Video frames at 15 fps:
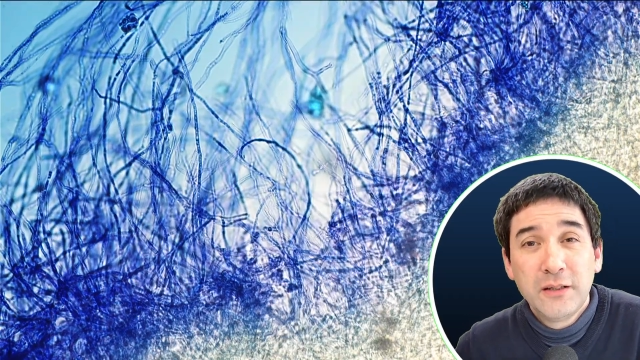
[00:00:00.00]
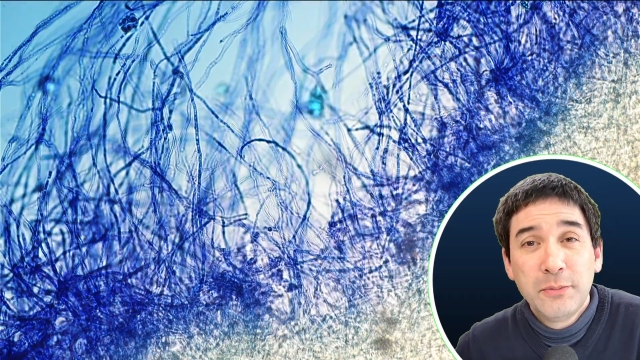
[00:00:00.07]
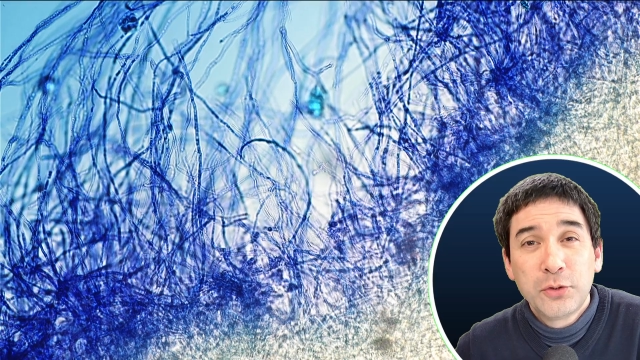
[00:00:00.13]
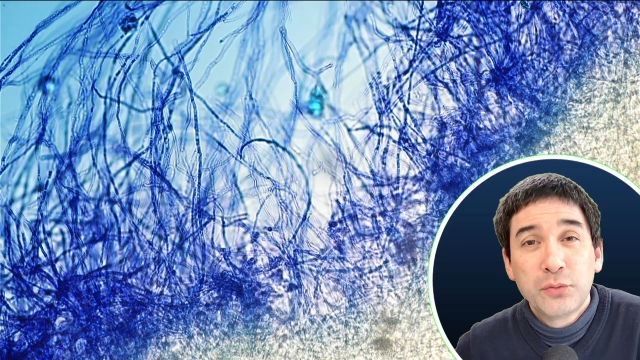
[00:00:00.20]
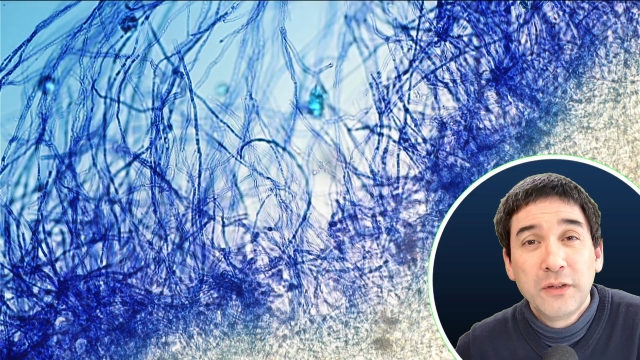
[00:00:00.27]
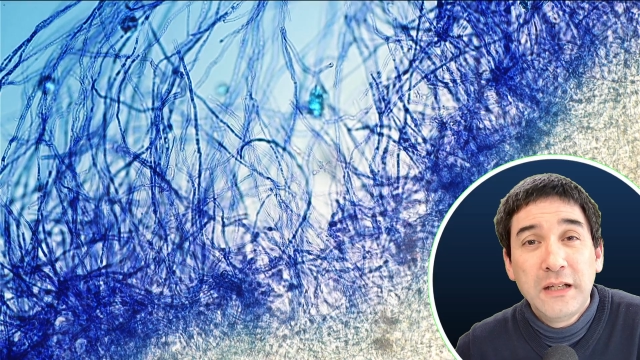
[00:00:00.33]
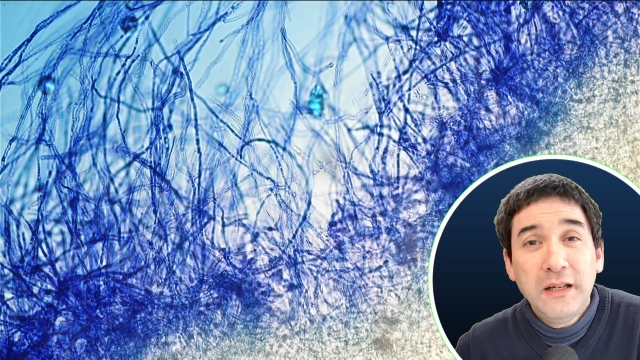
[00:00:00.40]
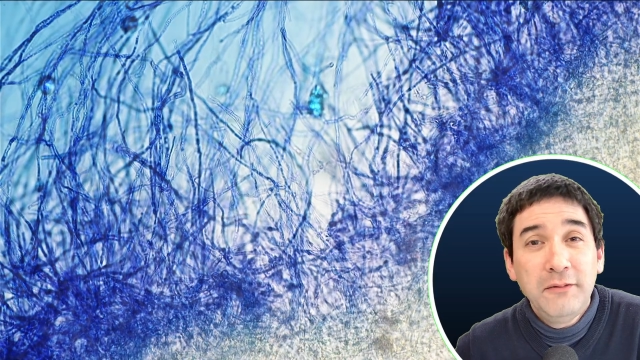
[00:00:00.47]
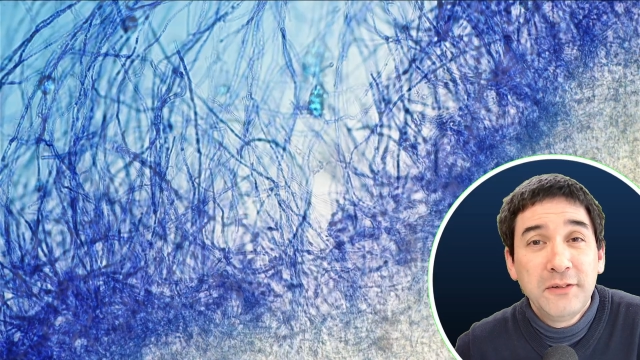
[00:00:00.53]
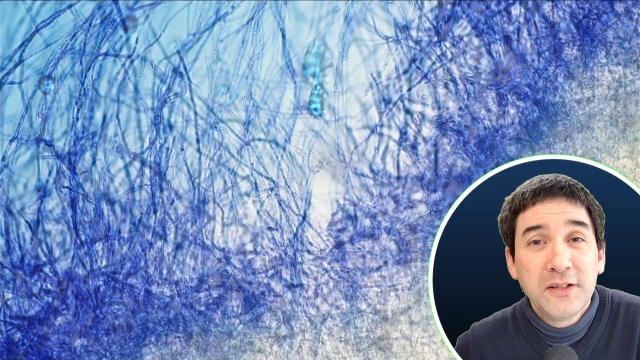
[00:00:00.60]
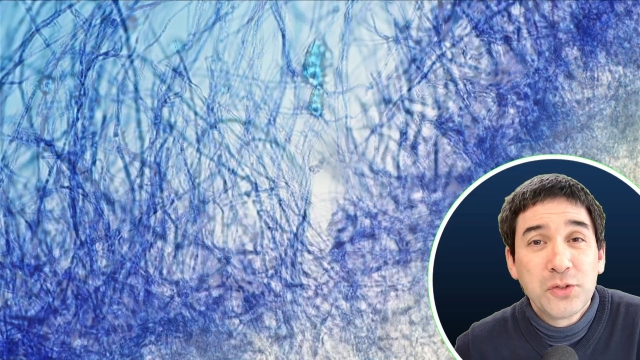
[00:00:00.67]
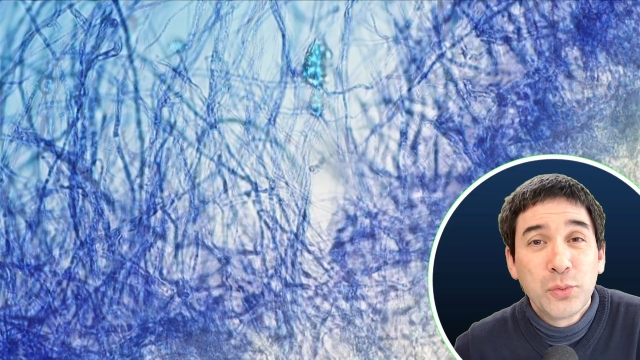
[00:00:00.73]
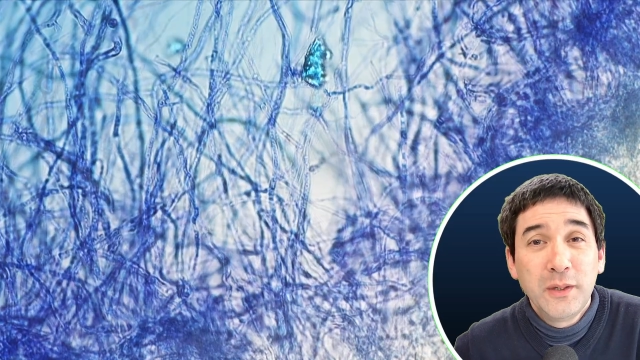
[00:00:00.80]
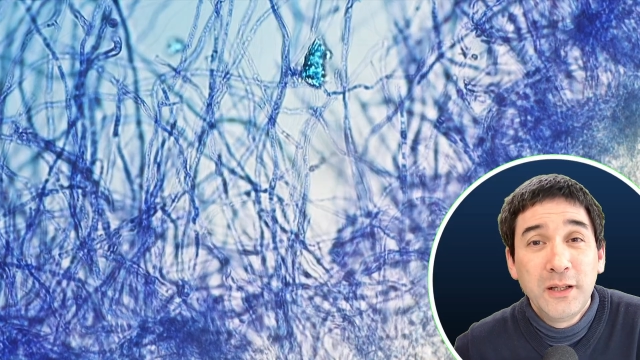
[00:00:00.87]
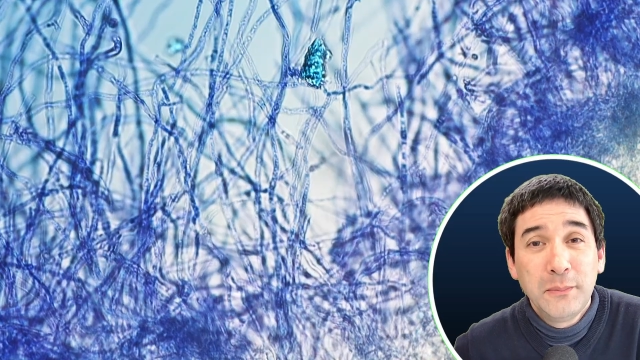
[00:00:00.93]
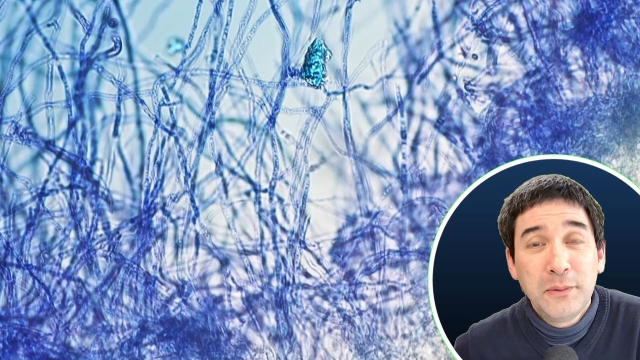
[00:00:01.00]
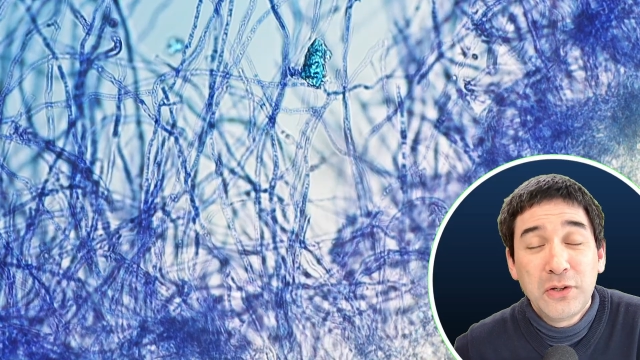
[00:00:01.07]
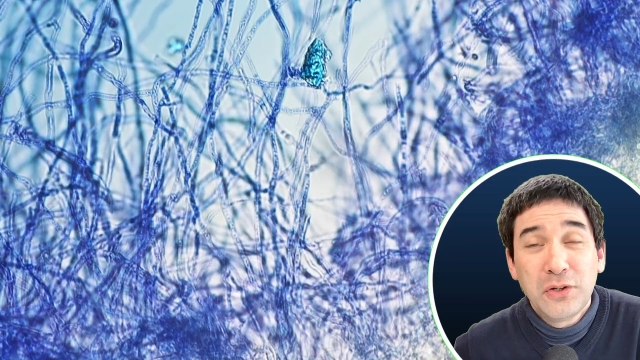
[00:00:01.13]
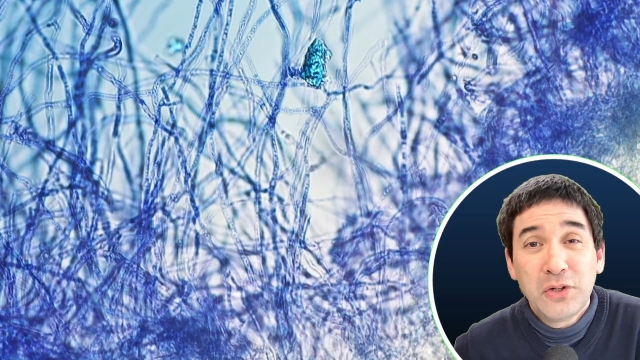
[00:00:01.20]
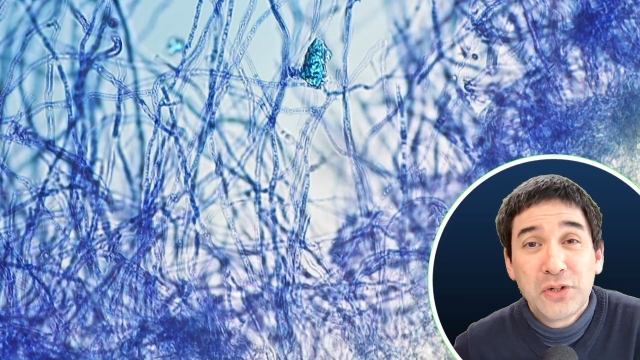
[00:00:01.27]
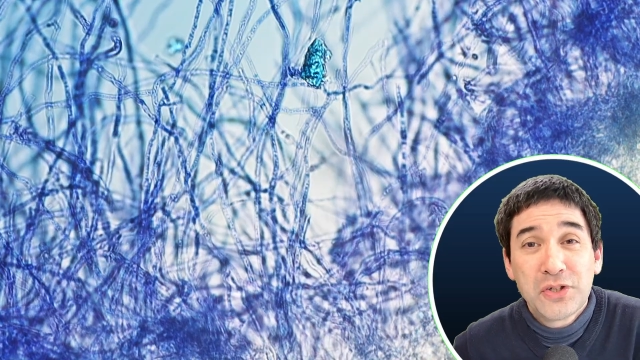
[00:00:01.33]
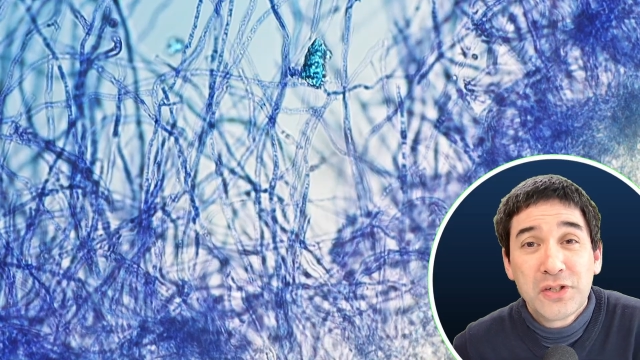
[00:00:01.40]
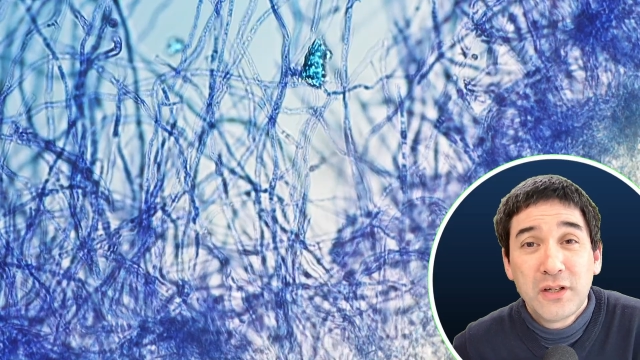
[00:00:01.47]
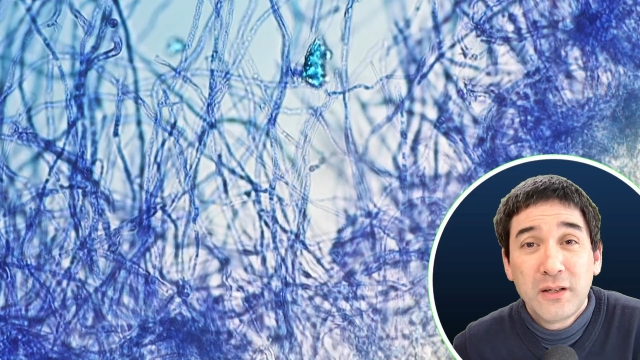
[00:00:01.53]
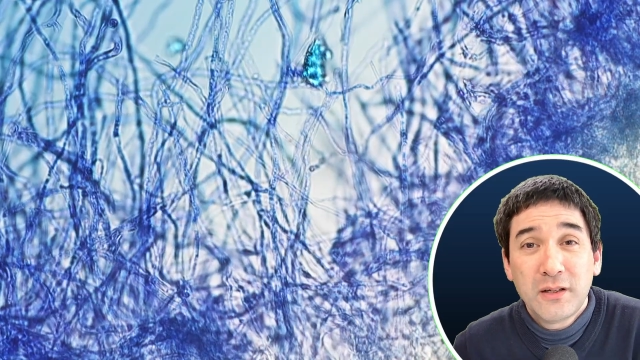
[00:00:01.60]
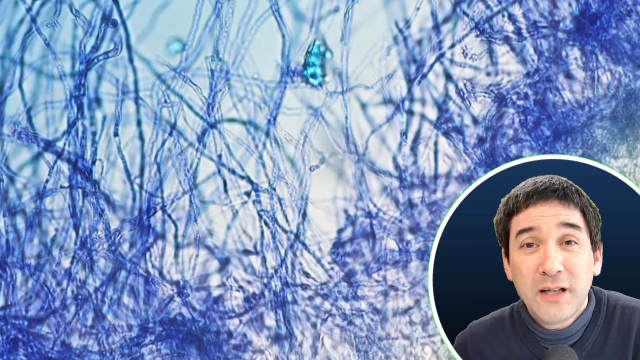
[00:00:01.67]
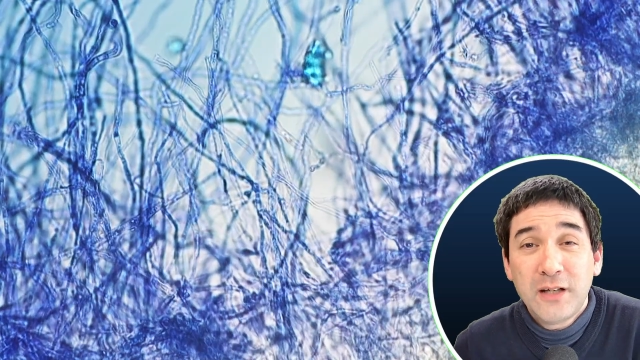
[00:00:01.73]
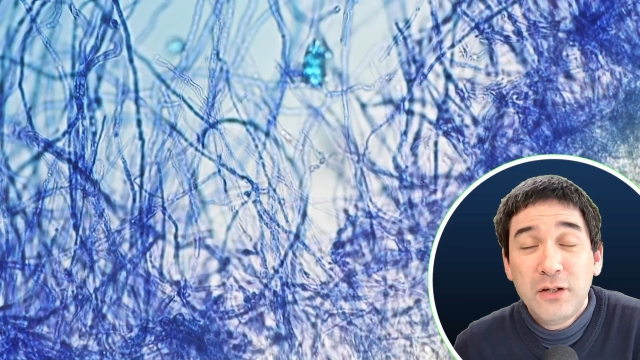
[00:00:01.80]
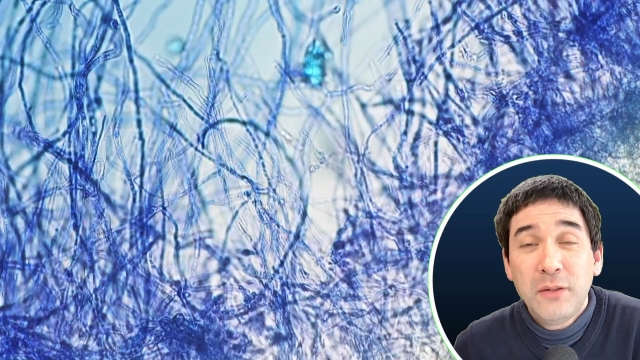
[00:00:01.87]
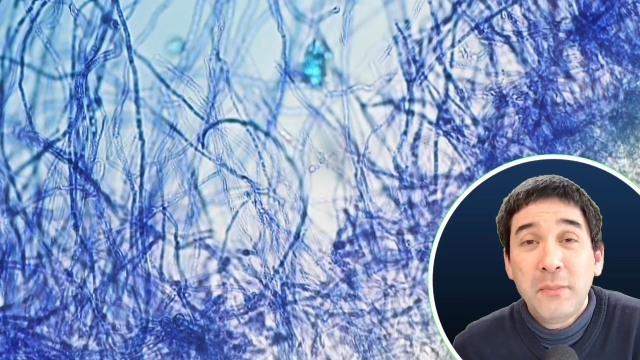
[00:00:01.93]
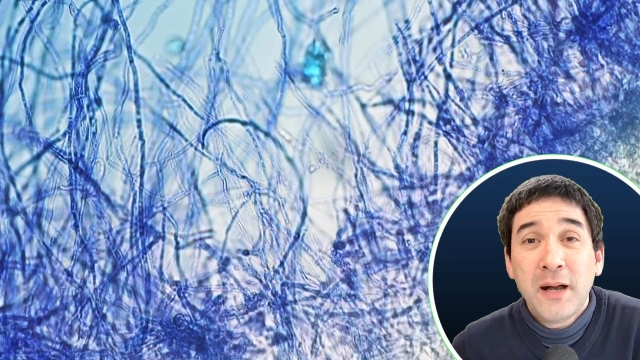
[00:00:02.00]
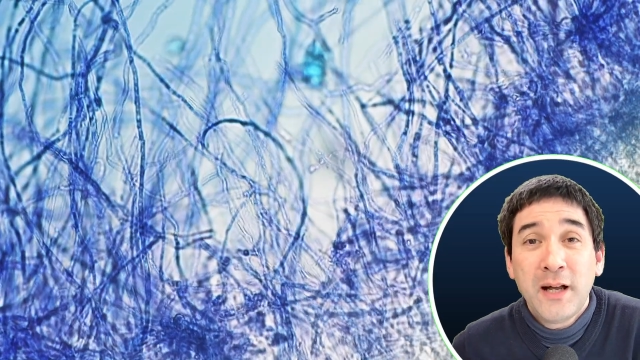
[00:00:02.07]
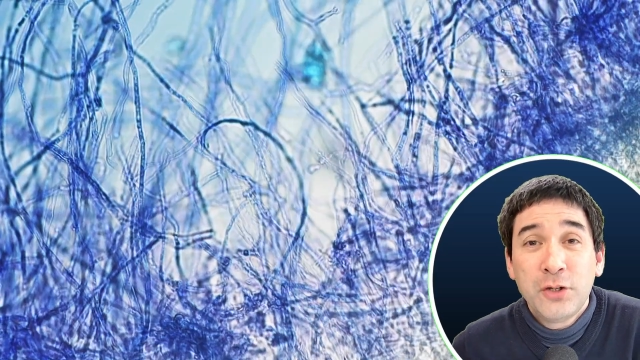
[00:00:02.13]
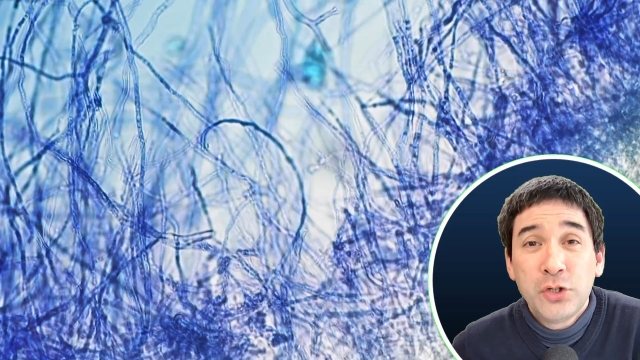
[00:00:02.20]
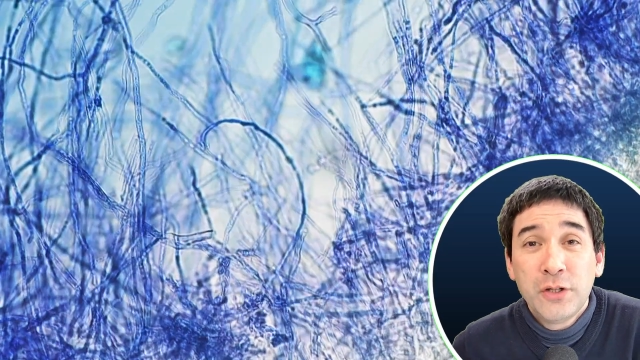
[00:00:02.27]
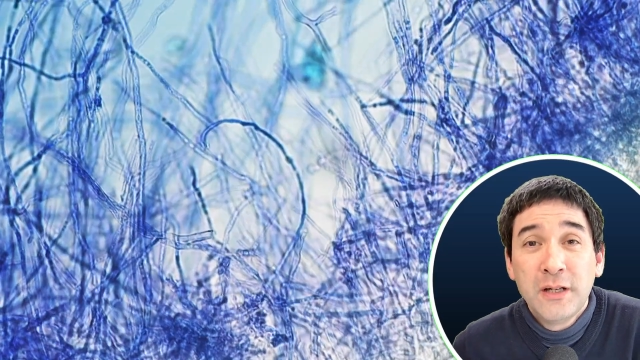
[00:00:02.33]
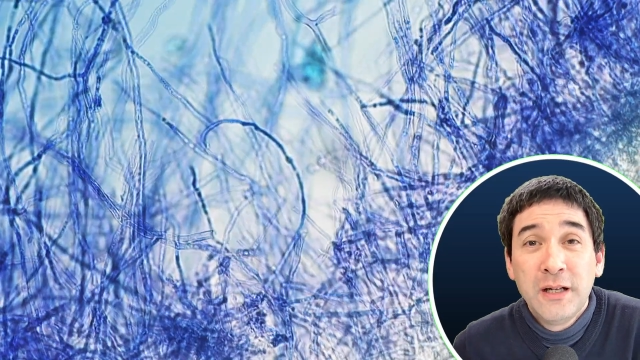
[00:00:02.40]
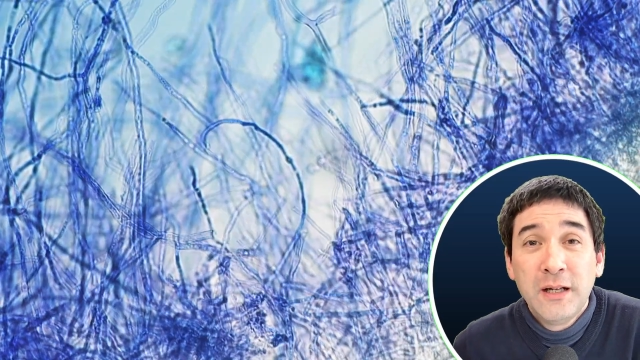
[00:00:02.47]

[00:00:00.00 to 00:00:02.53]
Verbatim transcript: bit relieved as well because uh, can you imagine